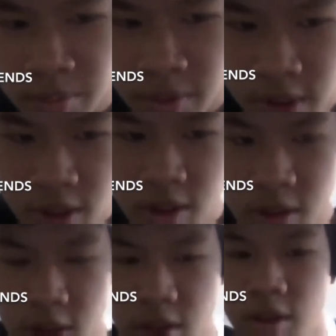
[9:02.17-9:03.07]

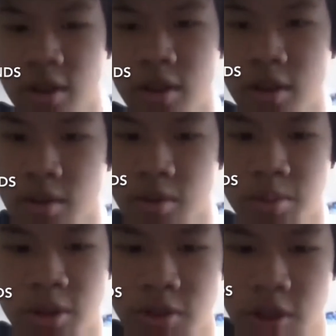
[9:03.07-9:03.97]
So we'll
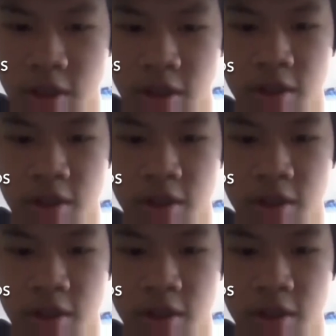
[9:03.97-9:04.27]
move on.